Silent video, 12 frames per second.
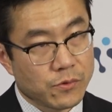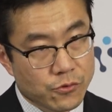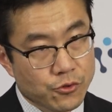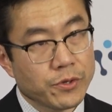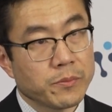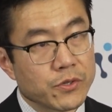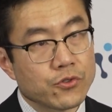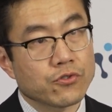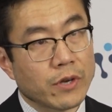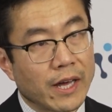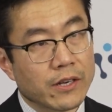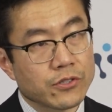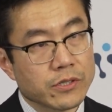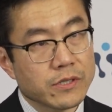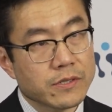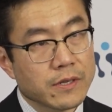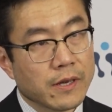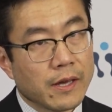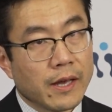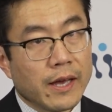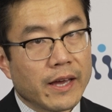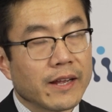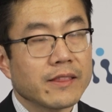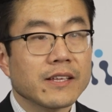treatment strategies.
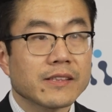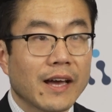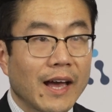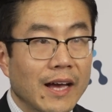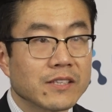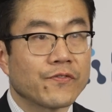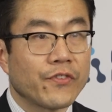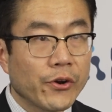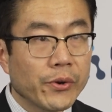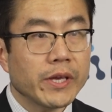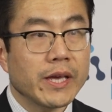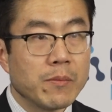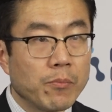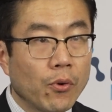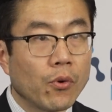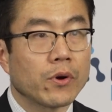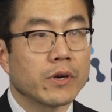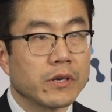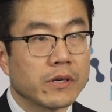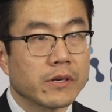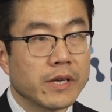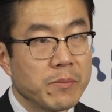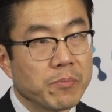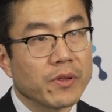And I think that has very important
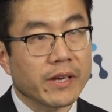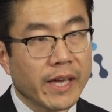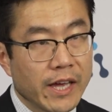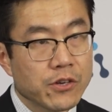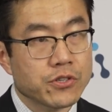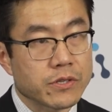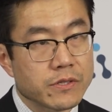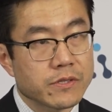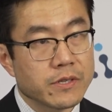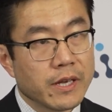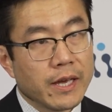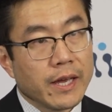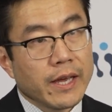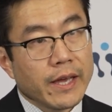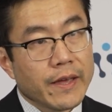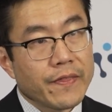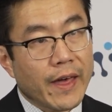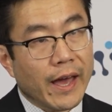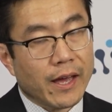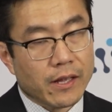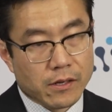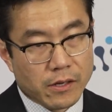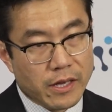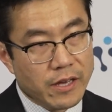implications in that
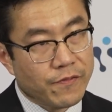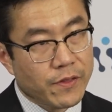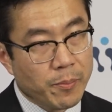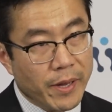if the